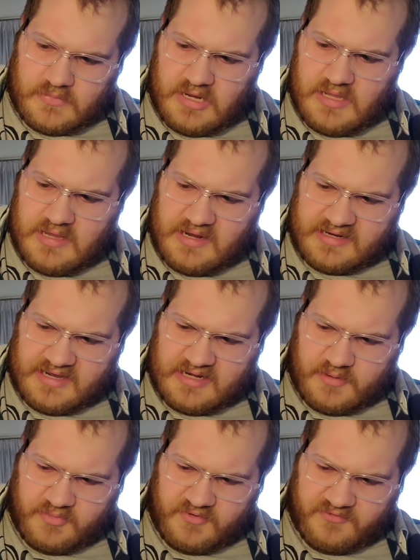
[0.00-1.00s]
yeah, I got
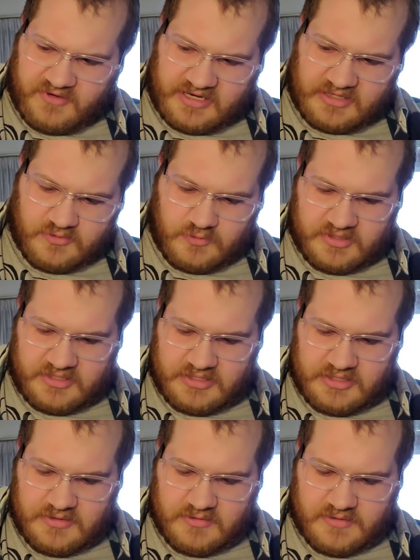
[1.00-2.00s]
number fucking
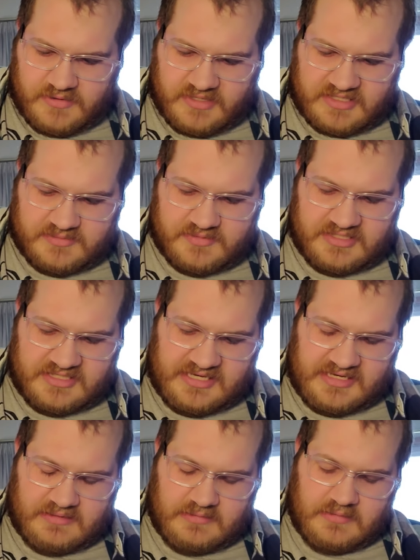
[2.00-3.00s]
22. How awesome is
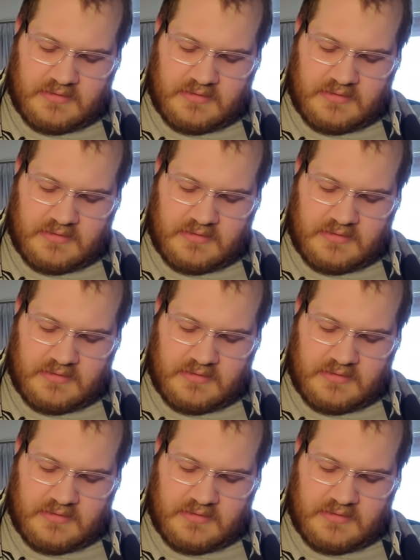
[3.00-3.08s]
that?